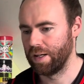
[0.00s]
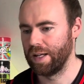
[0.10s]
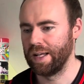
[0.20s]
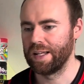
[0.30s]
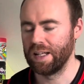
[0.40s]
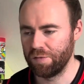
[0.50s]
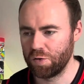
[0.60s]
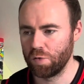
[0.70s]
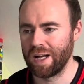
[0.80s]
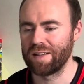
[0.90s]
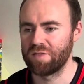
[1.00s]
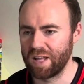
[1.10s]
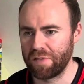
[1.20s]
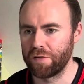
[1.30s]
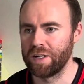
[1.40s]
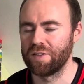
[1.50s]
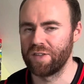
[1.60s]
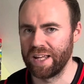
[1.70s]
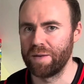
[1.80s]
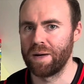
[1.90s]
It gives you that definite
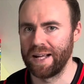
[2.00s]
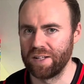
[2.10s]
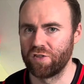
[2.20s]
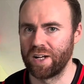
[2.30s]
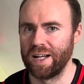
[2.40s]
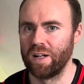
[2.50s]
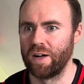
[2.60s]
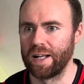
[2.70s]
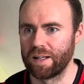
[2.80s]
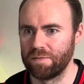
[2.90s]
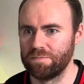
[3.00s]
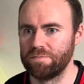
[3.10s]
DMHA like,